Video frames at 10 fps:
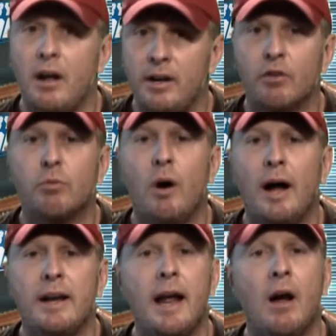And here's
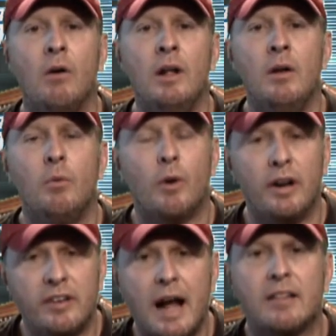why. Now,
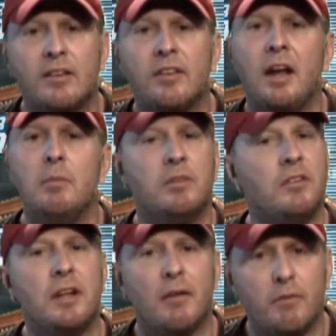where he's not the same
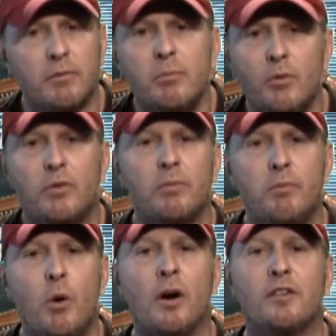is he's got
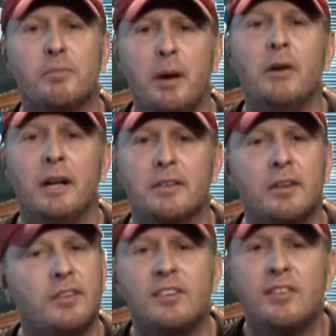more
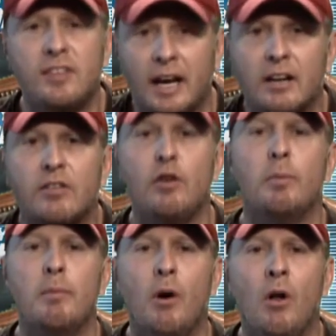experience. This is his second
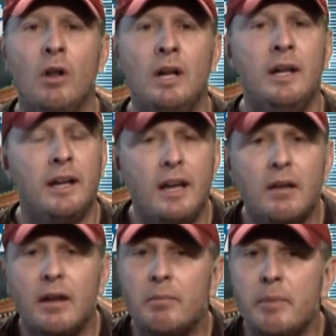Super Bowl.
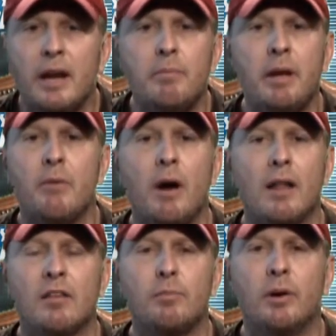He admitted Ben
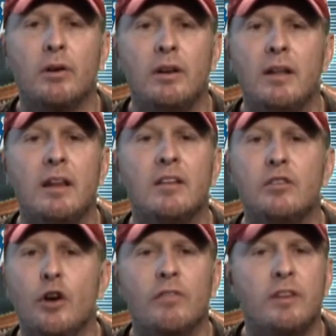Roethlisberger did that
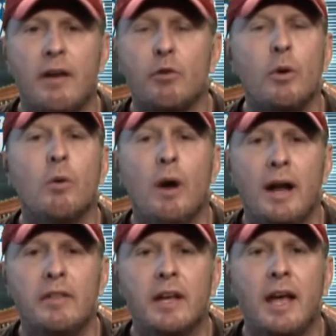his nerves never went
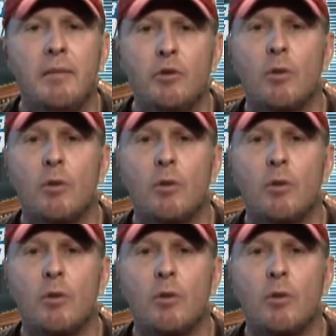away in the game.